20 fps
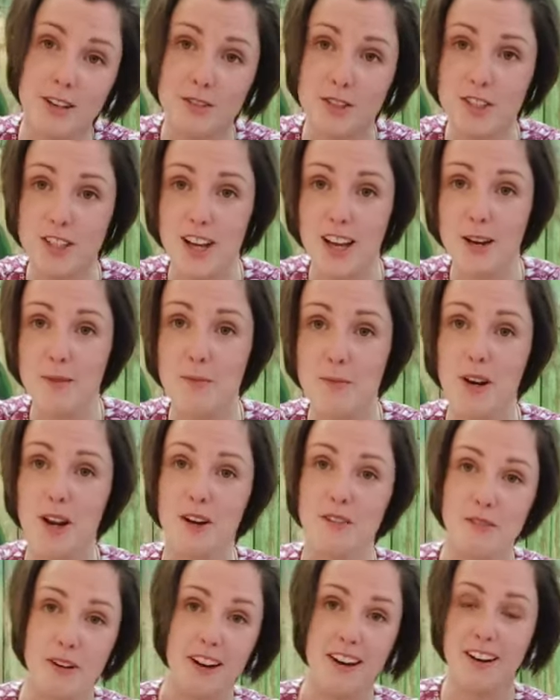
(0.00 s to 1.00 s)
I've just ironed one
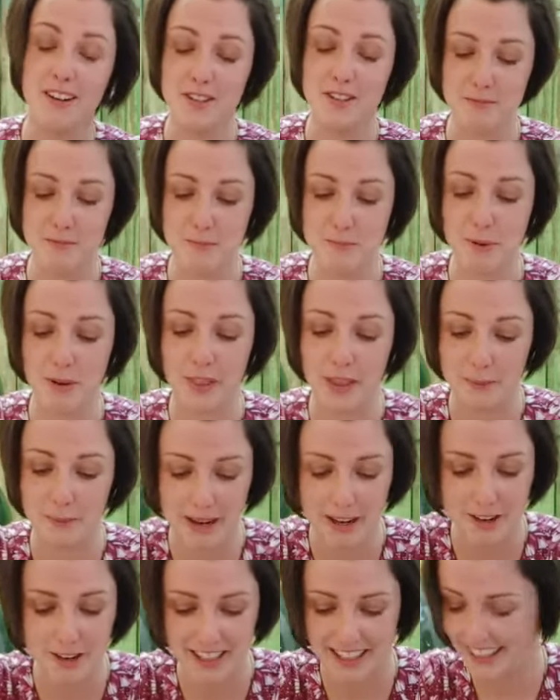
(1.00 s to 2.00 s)
off. I'm going to have to put that back on